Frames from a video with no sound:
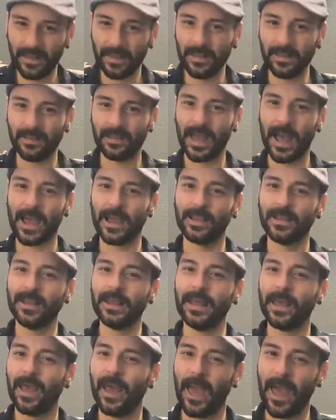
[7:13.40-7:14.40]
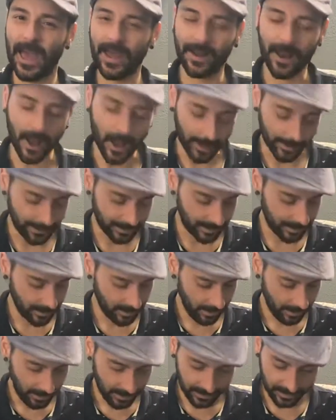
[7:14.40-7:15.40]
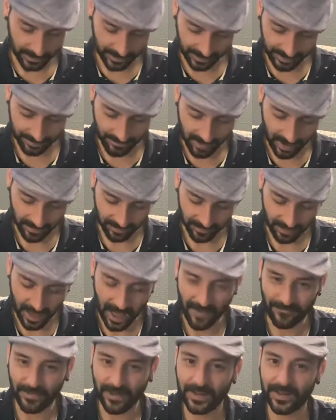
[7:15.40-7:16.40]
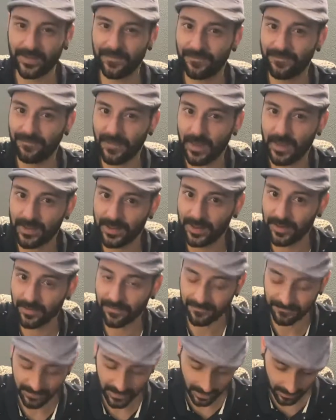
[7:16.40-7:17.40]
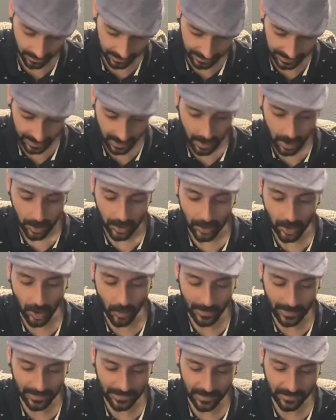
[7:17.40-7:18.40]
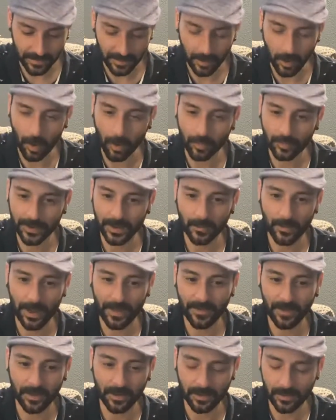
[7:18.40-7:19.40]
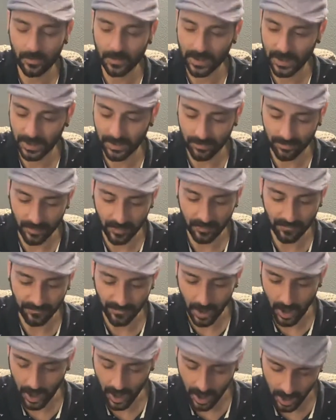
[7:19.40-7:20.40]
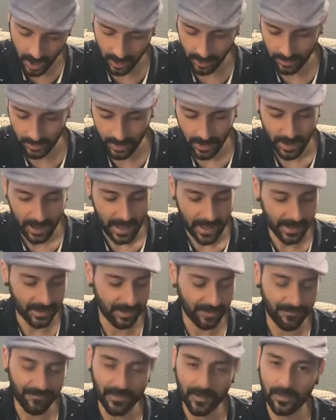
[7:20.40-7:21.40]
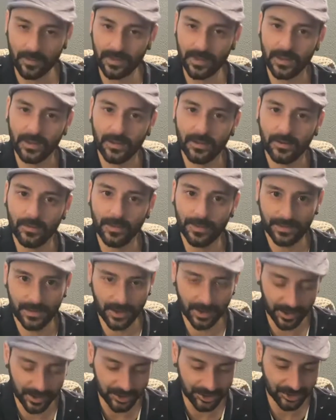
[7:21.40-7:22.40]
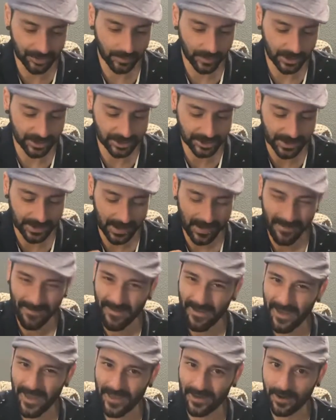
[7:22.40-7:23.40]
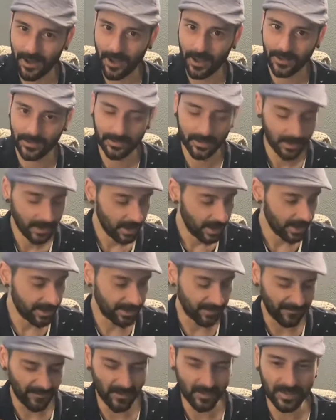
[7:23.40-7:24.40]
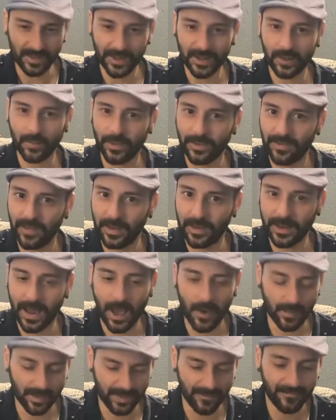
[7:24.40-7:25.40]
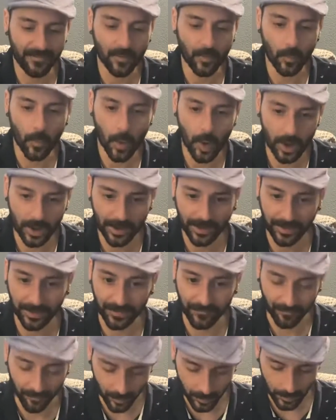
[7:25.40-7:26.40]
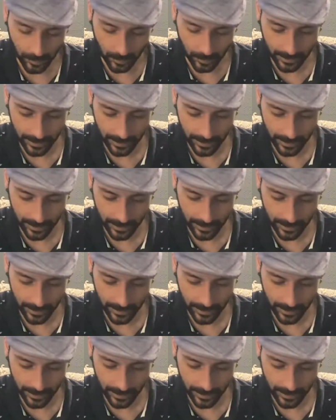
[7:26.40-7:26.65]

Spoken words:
tackling it head on this month, having to face your fears, knowing that the only way that you can move on is if you deal with the situation head on, is if you deal with it now, is if you work through